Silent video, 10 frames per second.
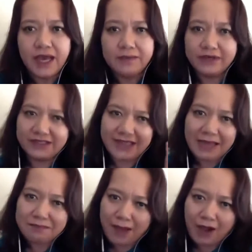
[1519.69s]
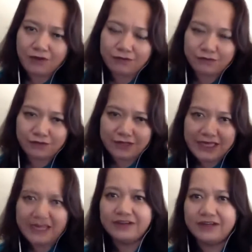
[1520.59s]
because that powerful
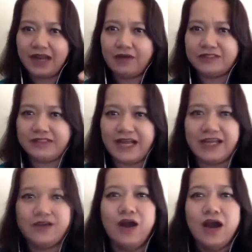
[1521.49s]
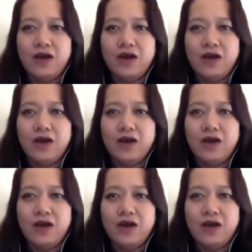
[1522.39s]
leader that I was telling you,